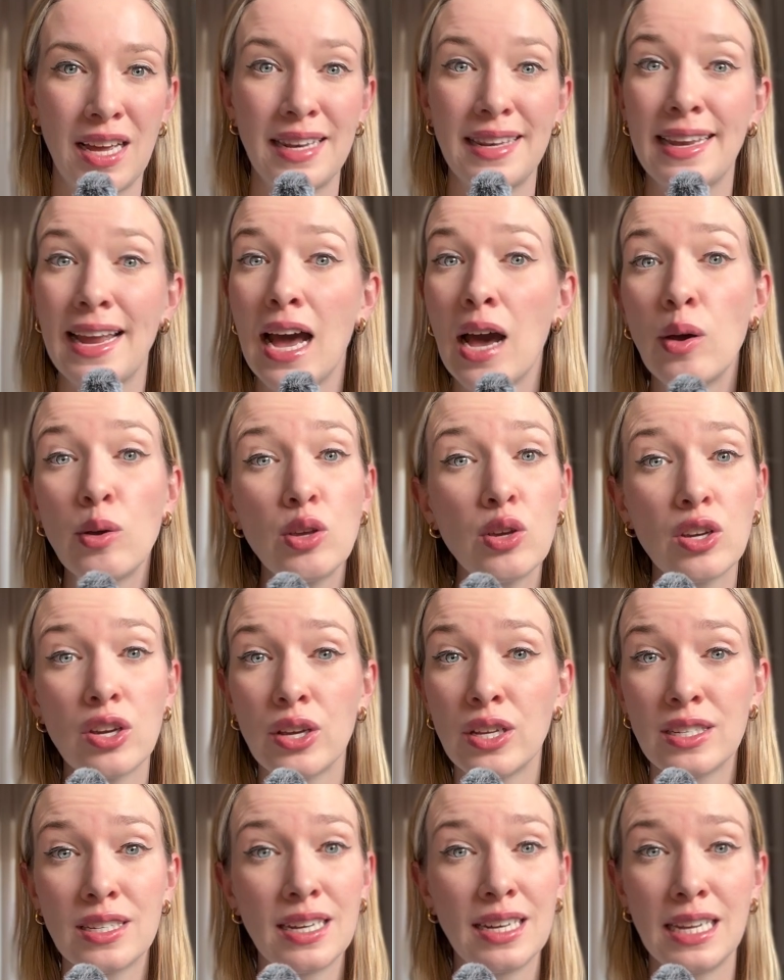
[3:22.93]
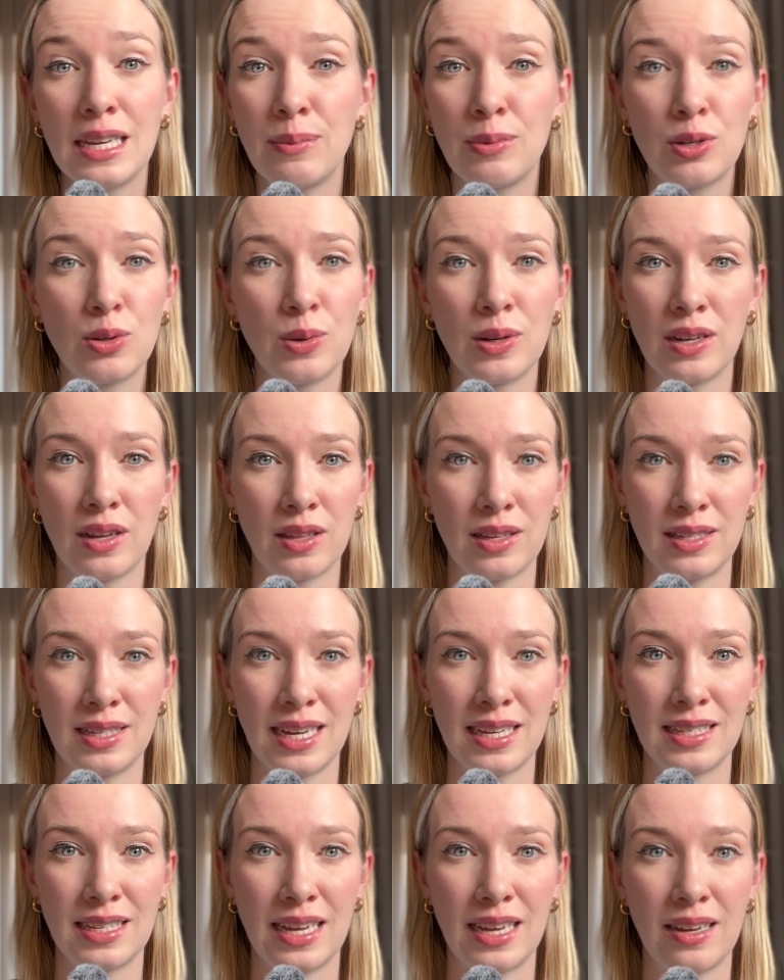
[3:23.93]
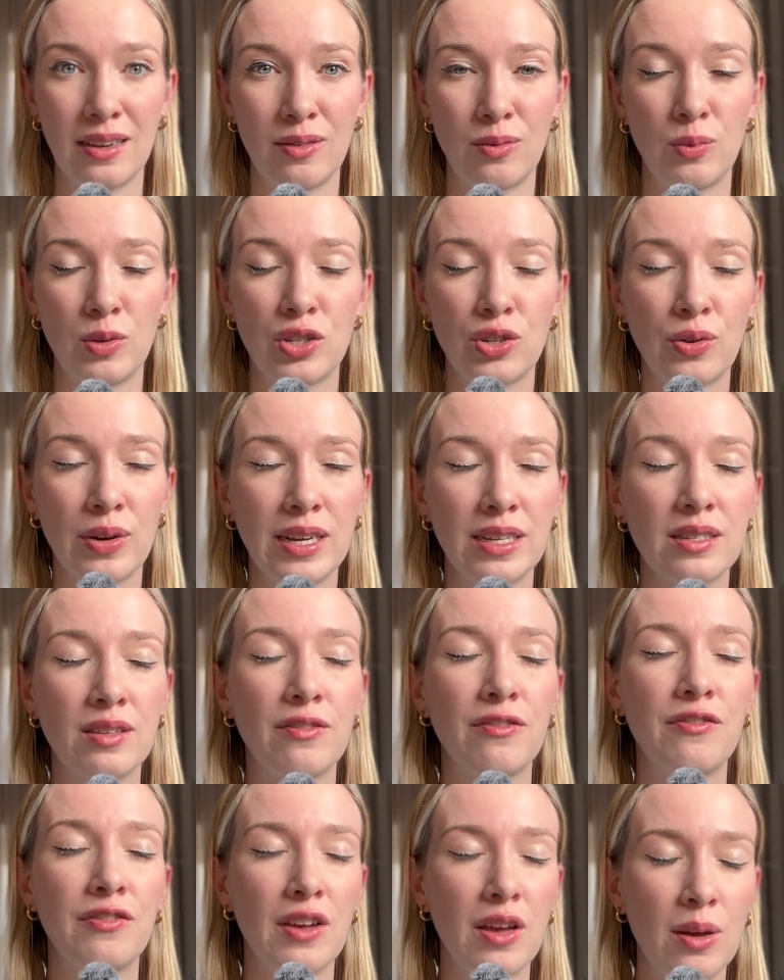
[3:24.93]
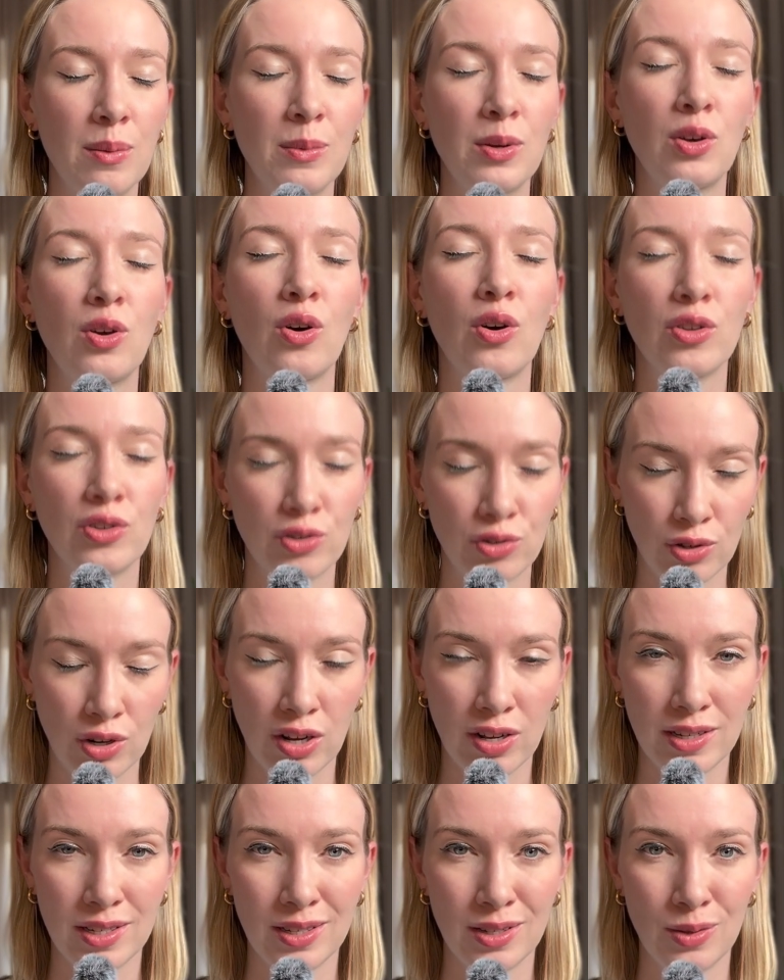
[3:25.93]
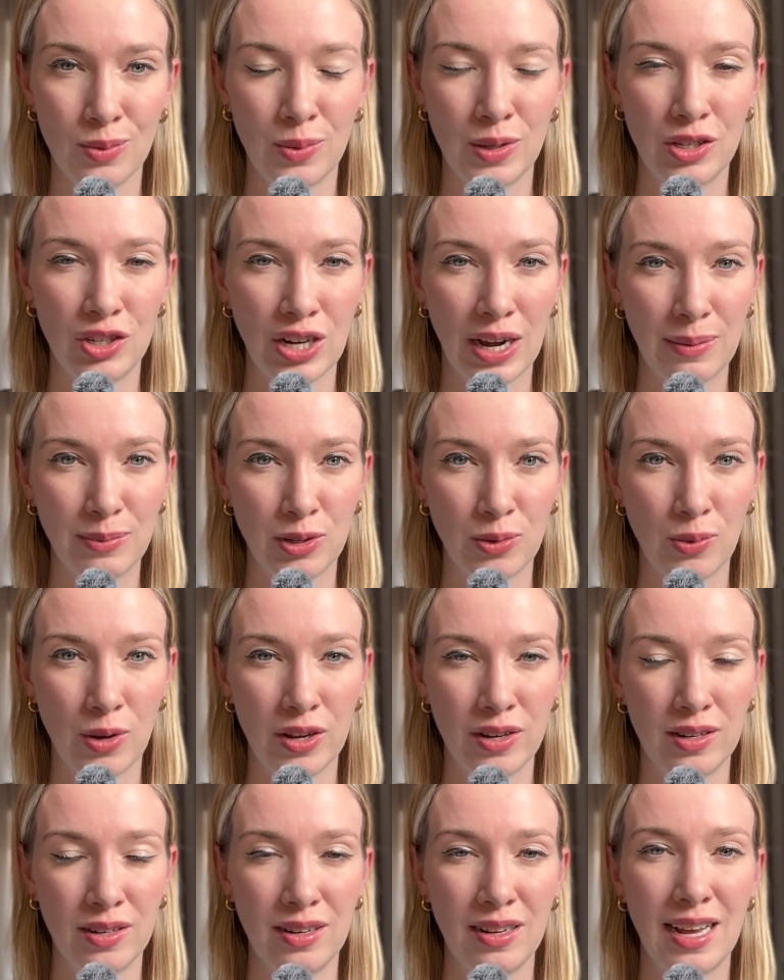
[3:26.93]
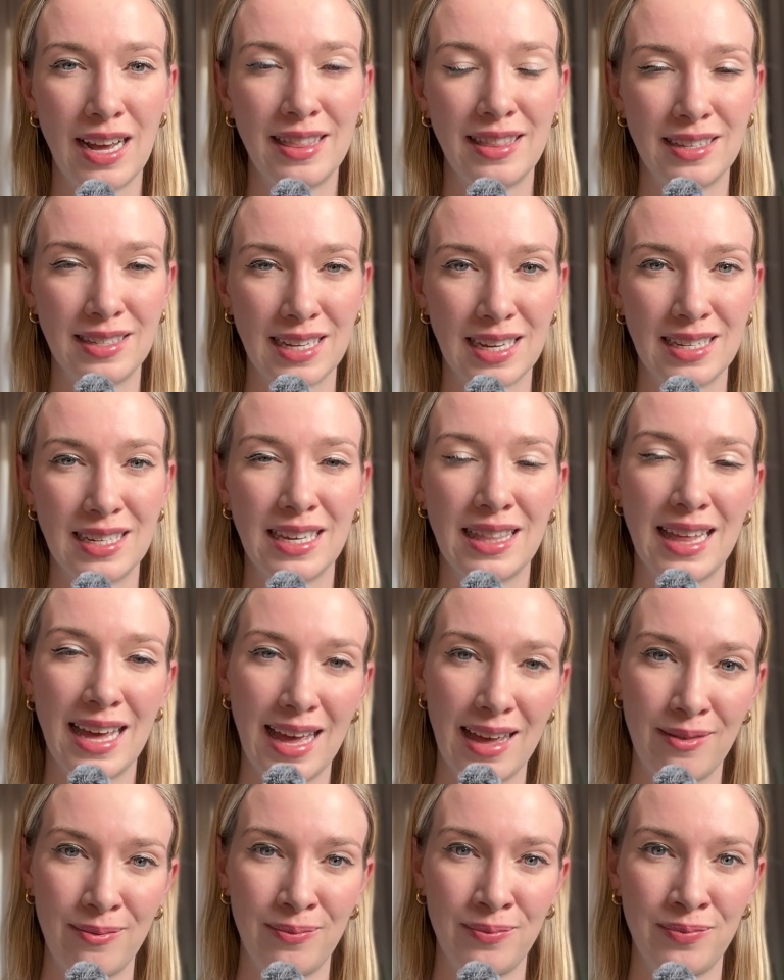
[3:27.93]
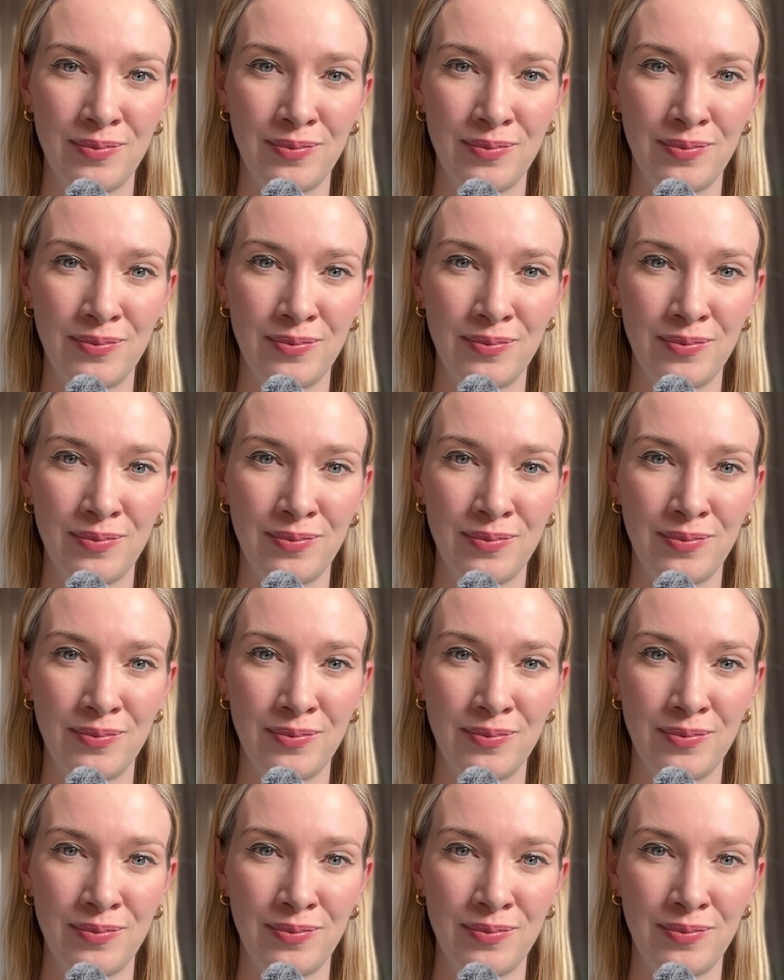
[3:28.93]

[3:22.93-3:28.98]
Now you're going to leap to another setting, which creates a firm contrast with chapter 1 and the setting there.